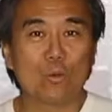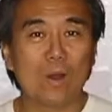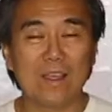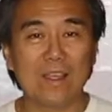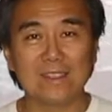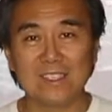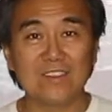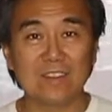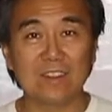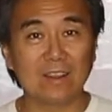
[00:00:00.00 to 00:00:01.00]
why that's
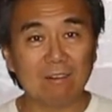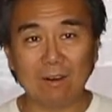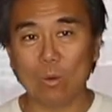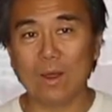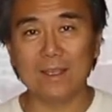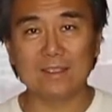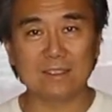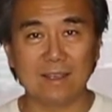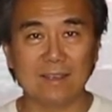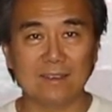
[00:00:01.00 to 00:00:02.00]
even there or why it's
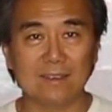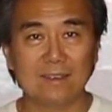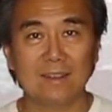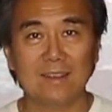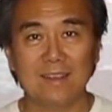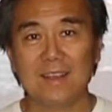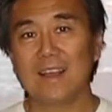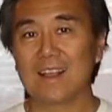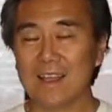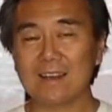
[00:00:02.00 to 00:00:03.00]
on.
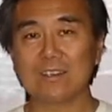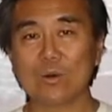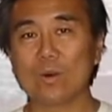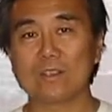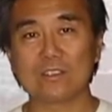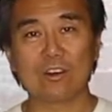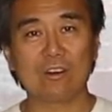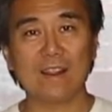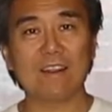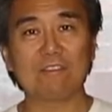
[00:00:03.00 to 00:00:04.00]
I kind of don't want to
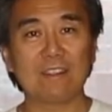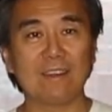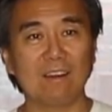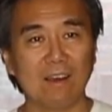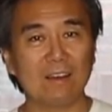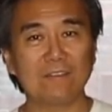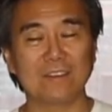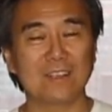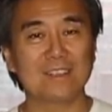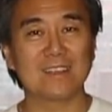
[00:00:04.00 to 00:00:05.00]
turn everything off
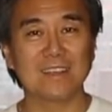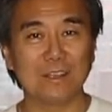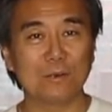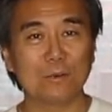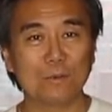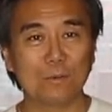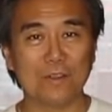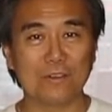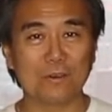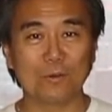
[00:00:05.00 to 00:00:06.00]
unless I know
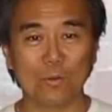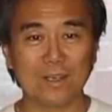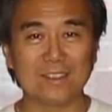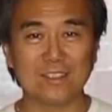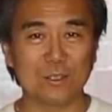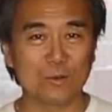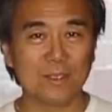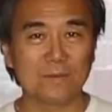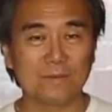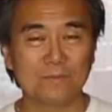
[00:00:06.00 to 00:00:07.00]
what it's
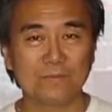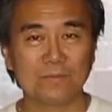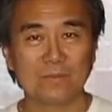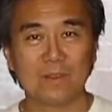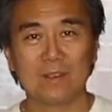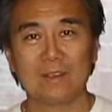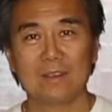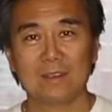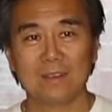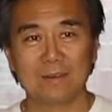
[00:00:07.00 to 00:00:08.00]
doing.
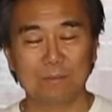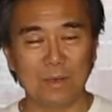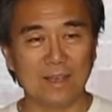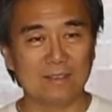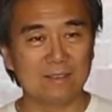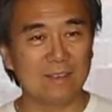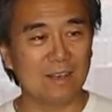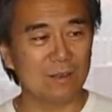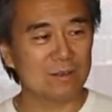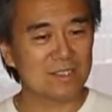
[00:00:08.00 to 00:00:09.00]
But,
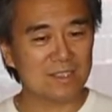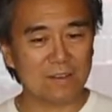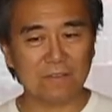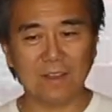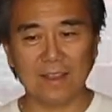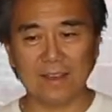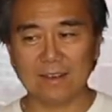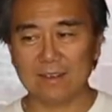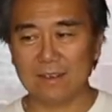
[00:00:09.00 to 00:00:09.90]
stuff like